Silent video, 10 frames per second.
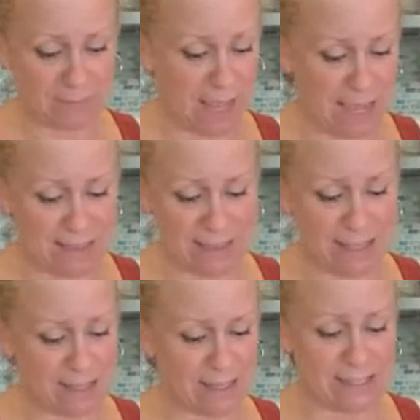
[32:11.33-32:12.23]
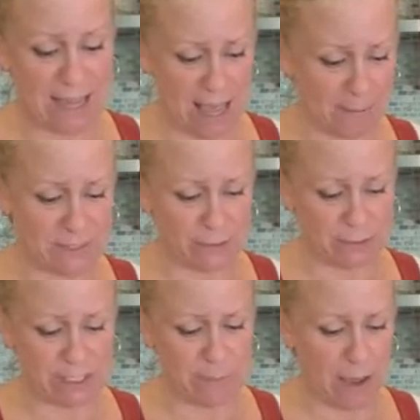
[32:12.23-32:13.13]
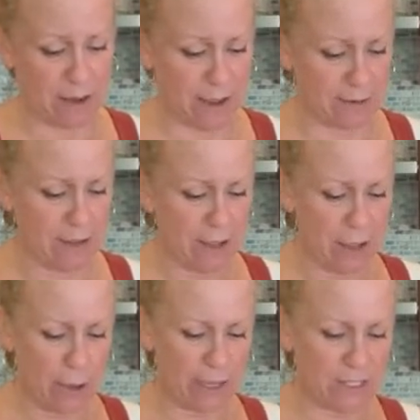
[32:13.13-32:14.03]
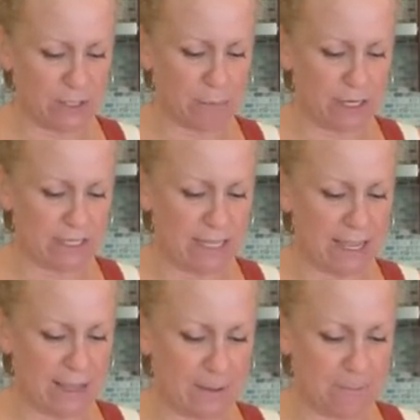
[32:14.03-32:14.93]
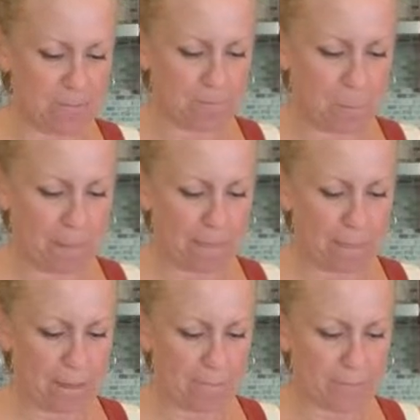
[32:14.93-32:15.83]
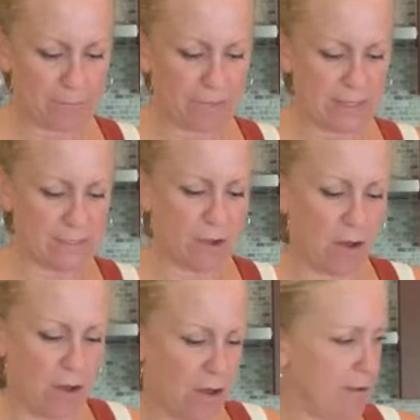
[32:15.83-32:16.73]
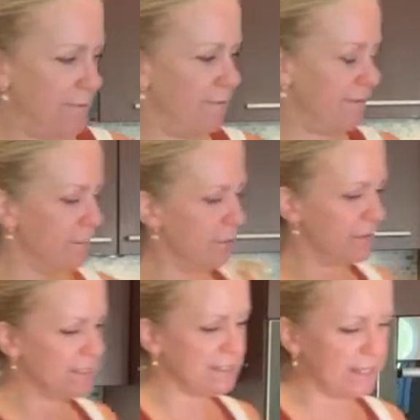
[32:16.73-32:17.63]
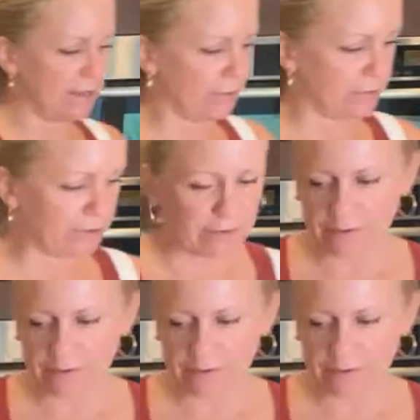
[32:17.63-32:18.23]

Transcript: I think it is absolutely spot on. Okay, so I'm going to take this off and put this here.